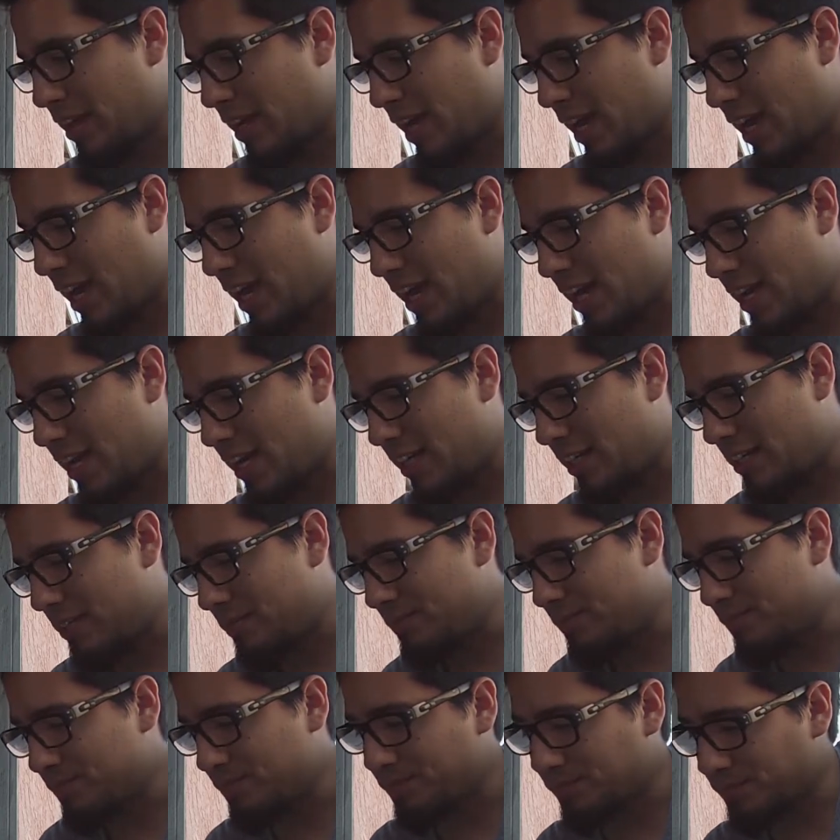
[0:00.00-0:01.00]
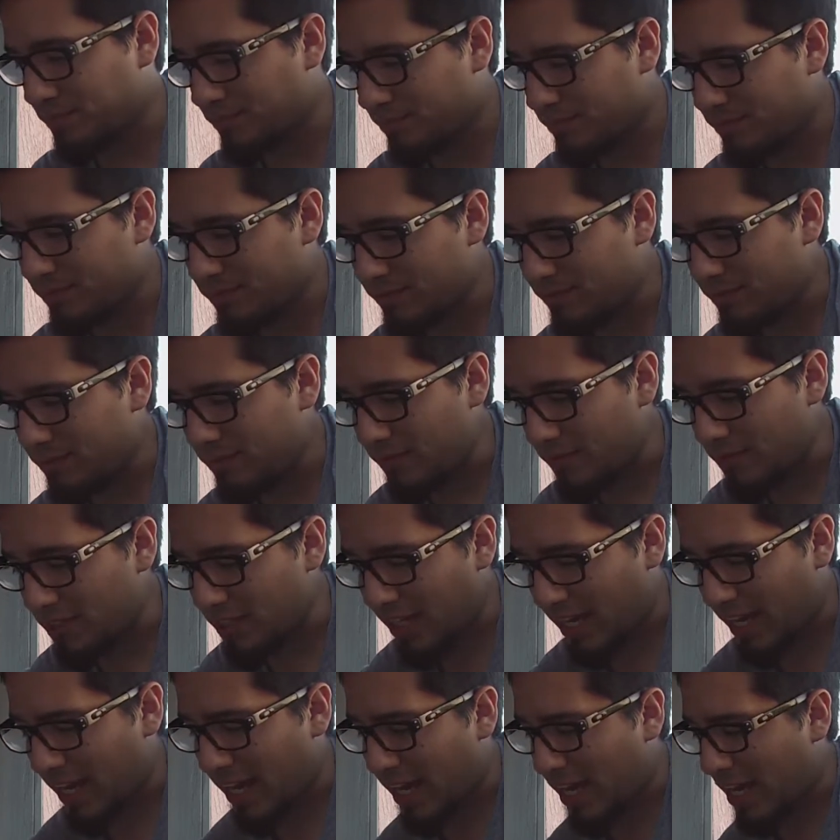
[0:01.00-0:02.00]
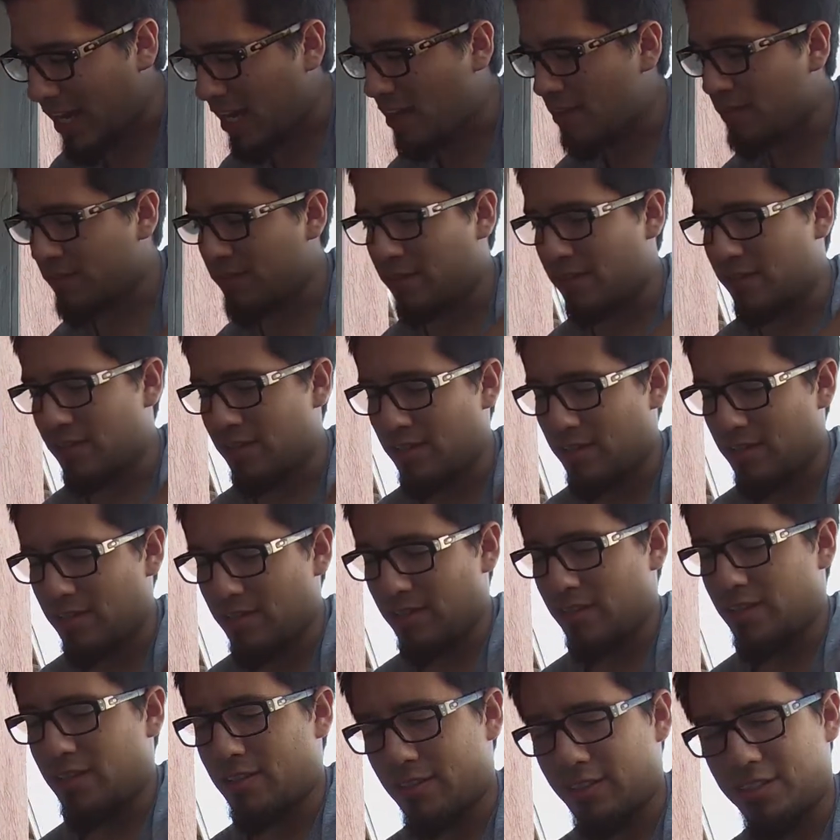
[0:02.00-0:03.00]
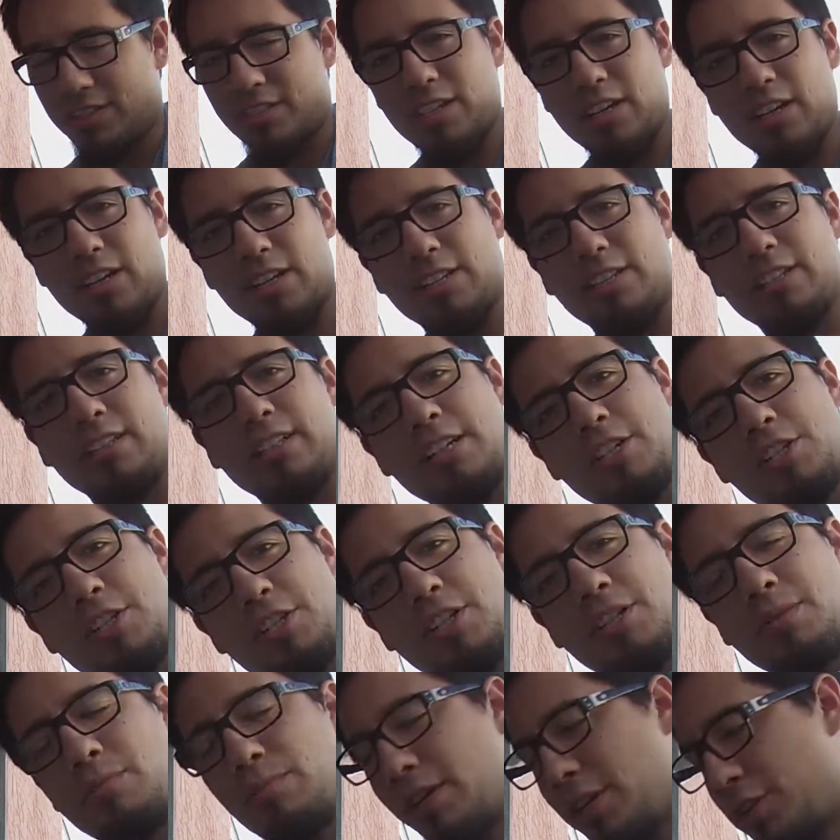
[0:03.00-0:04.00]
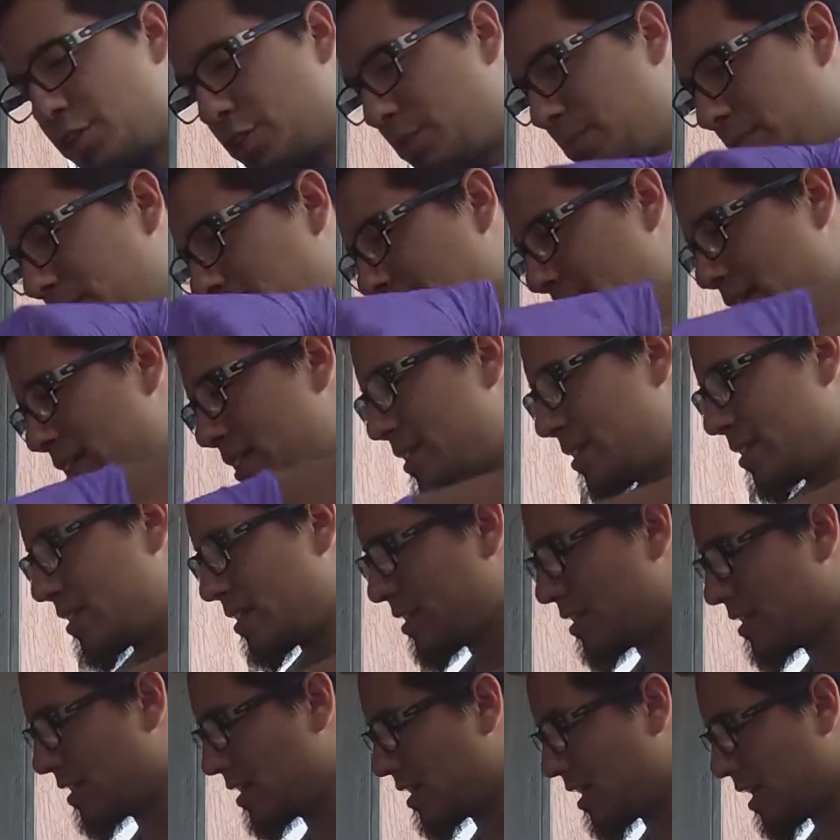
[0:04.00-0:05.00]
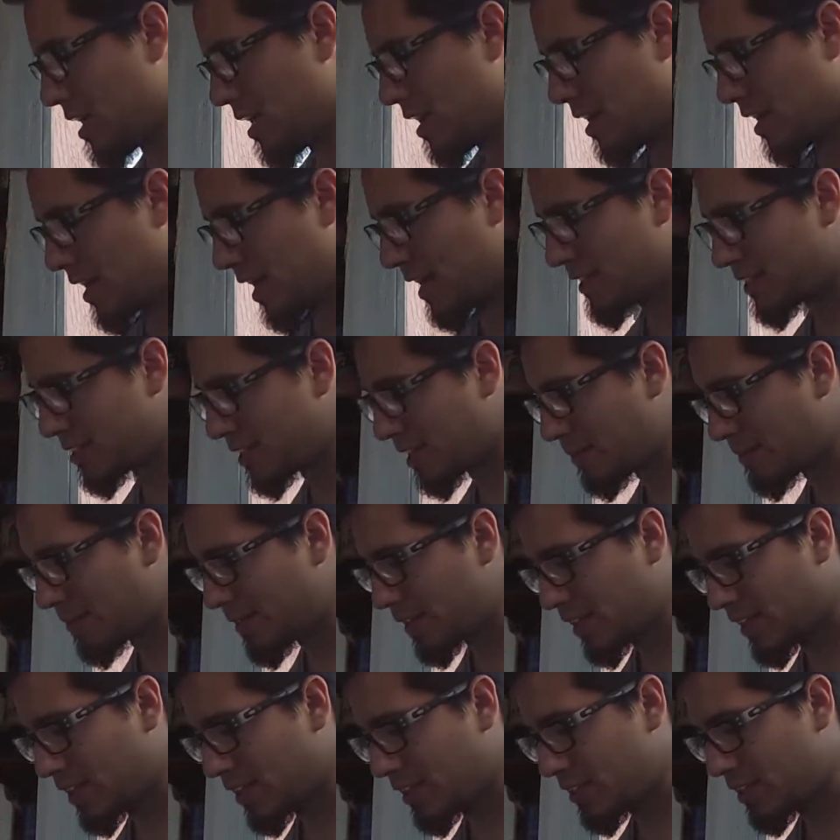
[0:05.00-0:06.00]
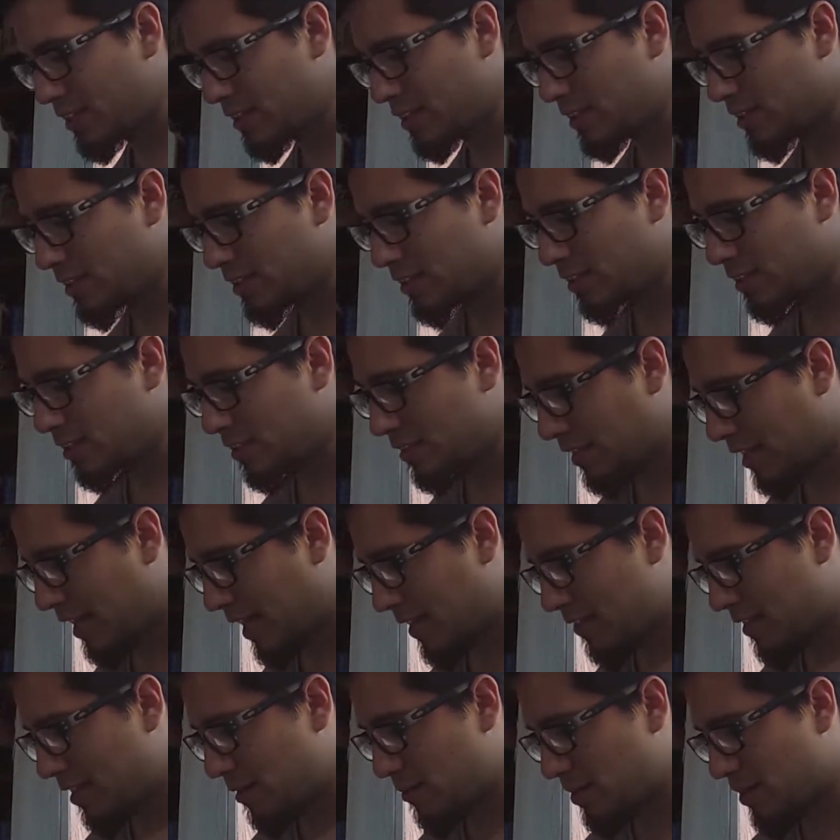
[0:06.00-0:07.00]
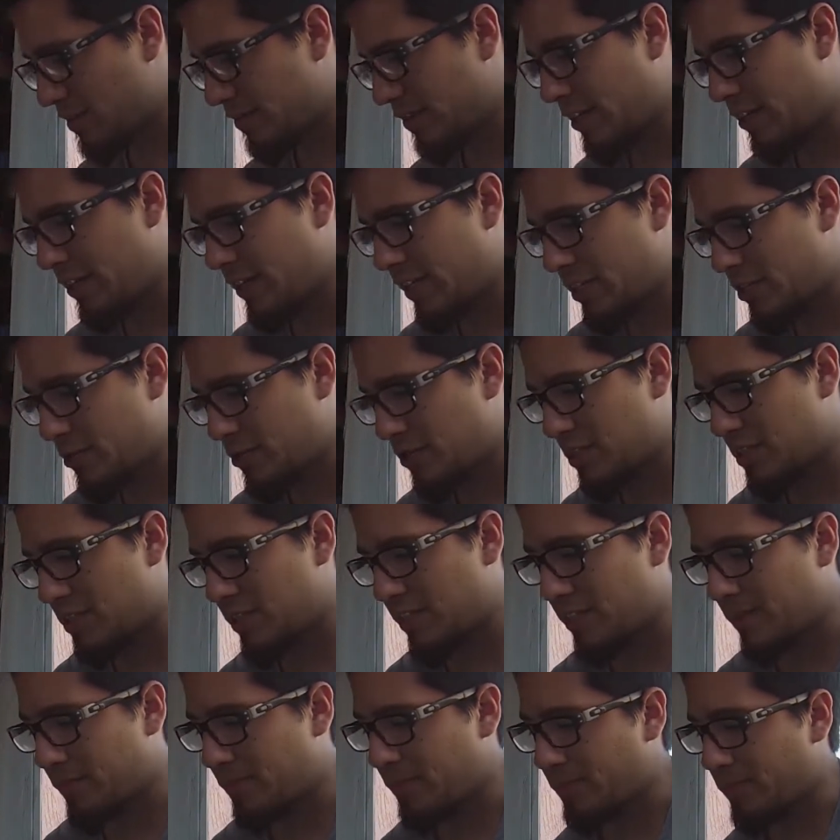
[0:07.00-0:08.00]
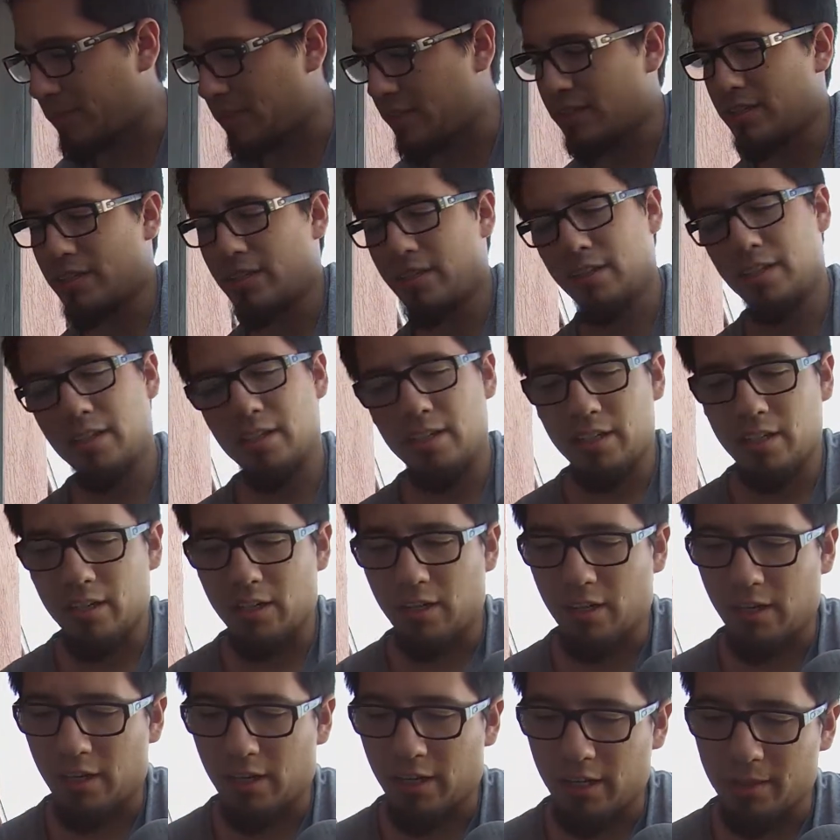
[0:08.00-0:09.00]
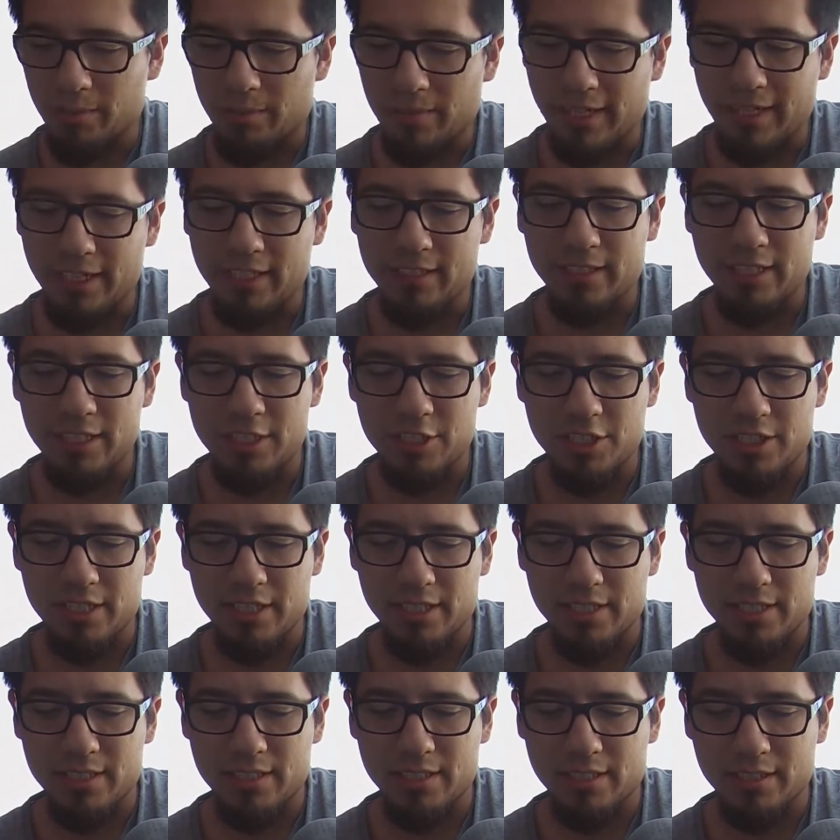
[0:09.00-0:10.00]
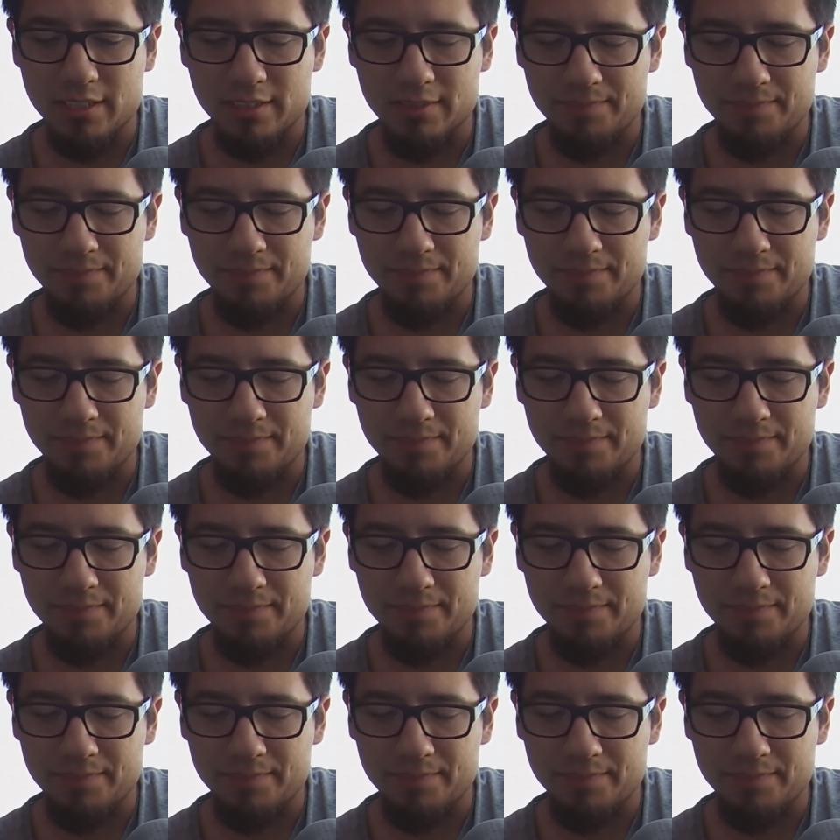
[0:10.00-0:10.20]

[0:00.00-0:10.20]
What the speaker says: And I have stock clutch pressure plate and something that I thought was very interesting on my clutch disc.